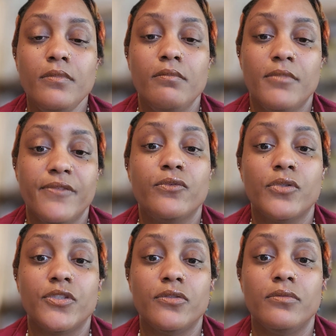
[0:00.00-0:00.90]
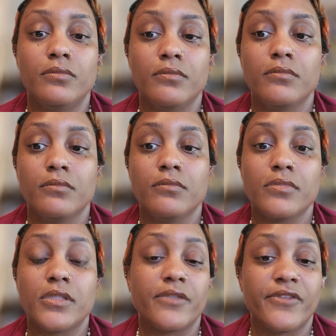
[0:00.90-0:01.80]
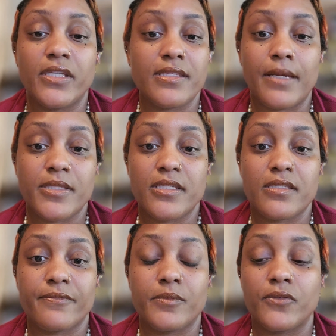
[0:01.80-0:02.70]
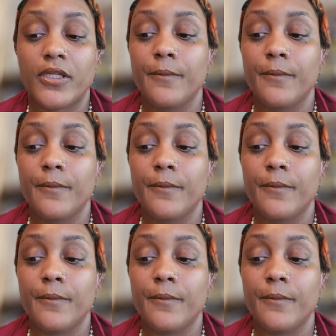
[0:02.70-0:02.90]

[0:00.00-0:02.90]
before you give any type of testimony.